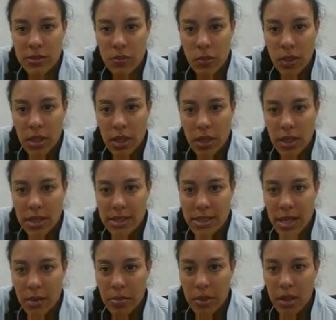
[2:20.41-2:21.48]
is a really good
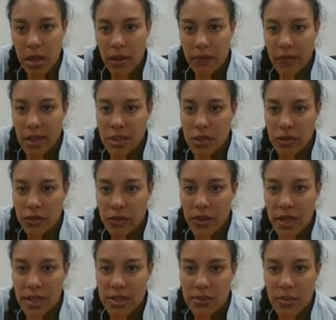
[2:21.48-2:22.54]
example of
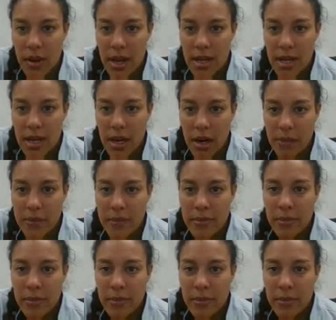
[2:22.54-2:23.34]
interphase right here.